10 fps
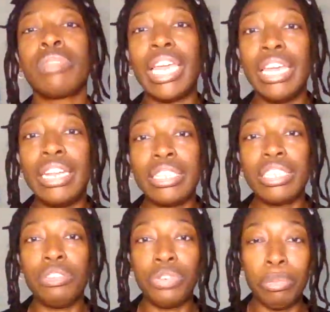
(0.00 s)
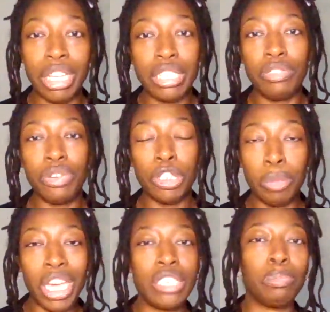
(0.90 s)
in that 10 foot by 10 foot
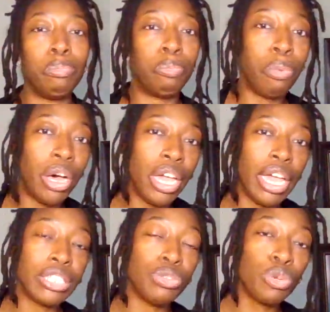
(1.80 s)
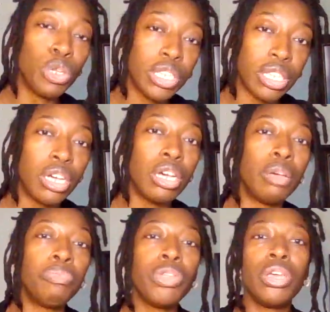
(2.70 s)
space, but as a rule of thumb,